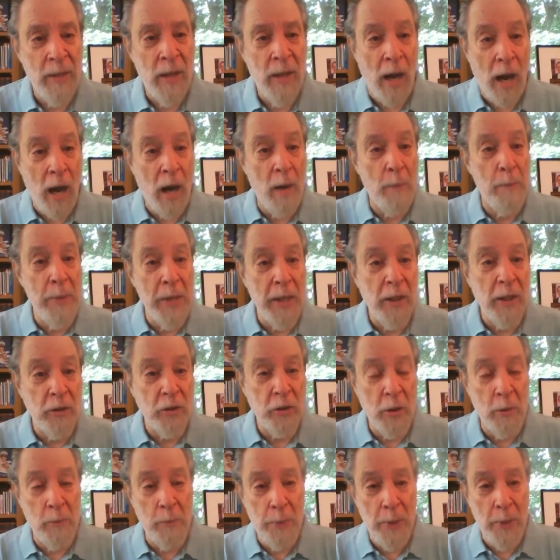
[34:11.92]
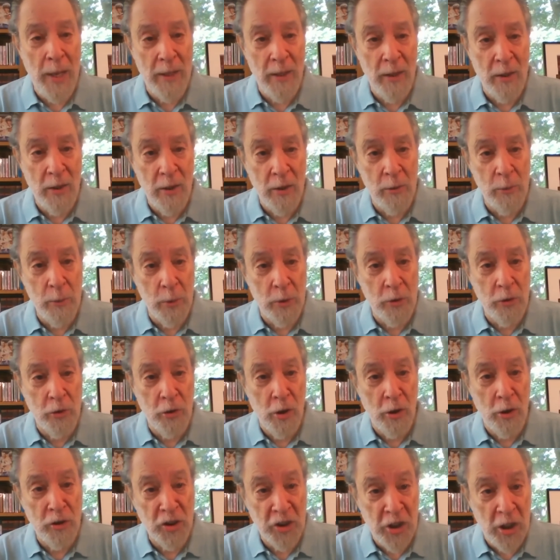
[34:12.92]
Our biggest competitor was
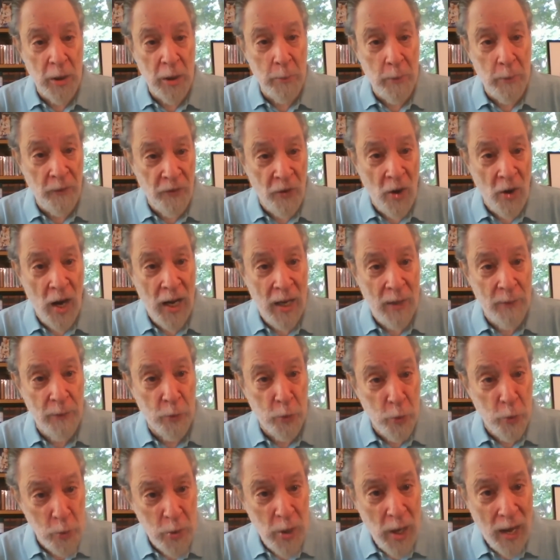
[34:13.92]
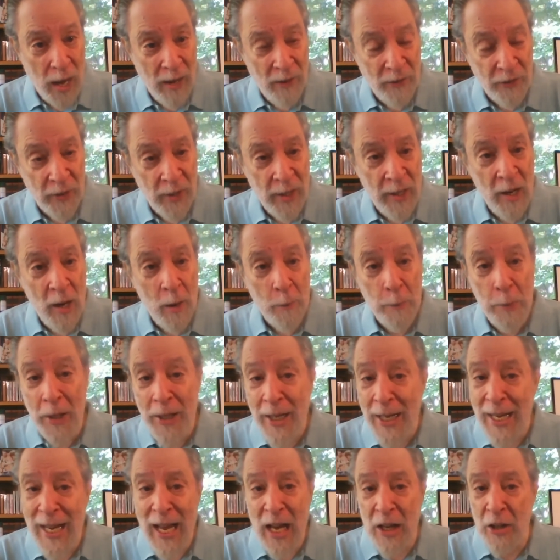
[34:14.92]
Cinema 5, Rugoff, but
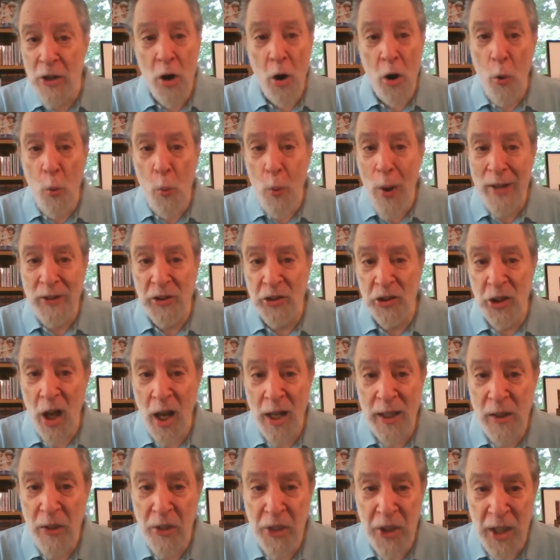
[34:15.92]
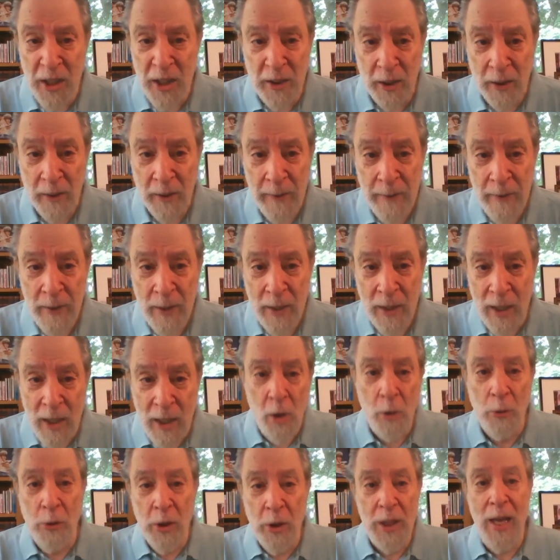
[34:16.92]
he had no West Side theater. He
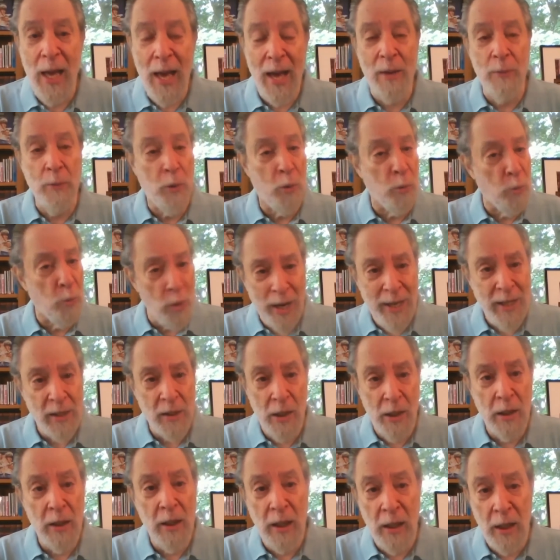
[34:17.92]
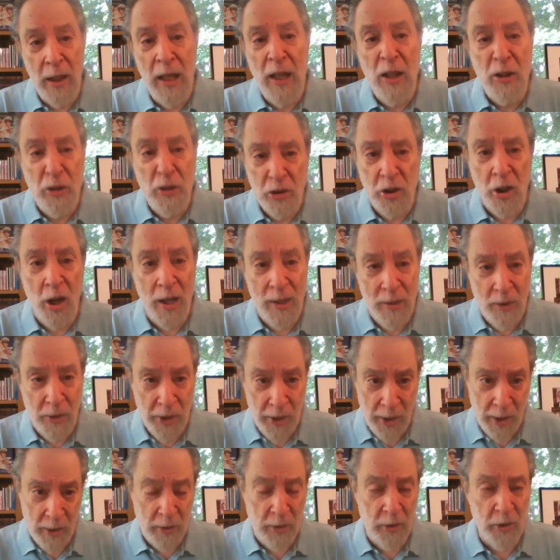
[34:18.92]
only had great East Side
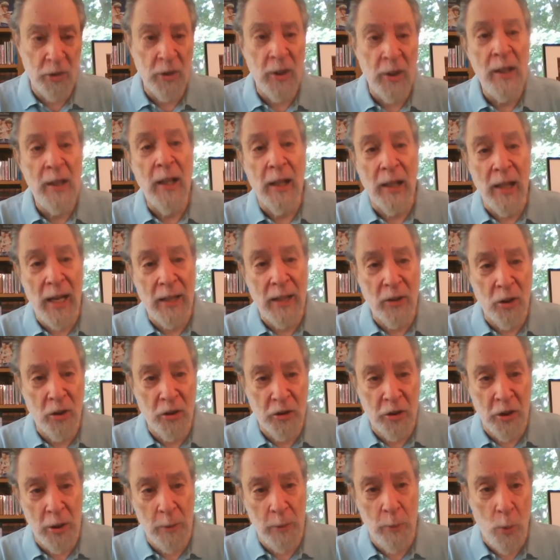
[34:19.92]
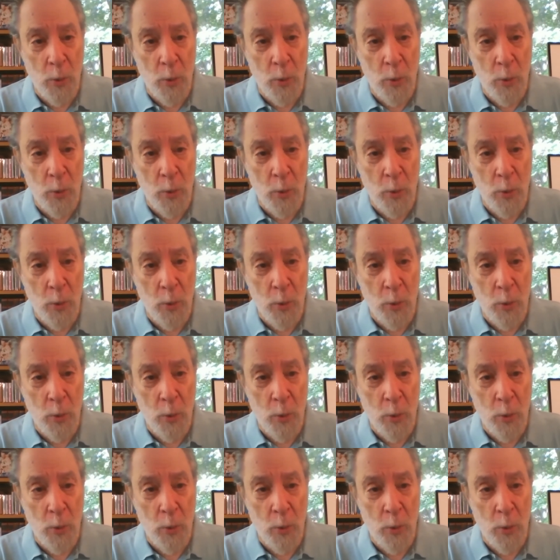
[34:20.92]
theaters like the Cinema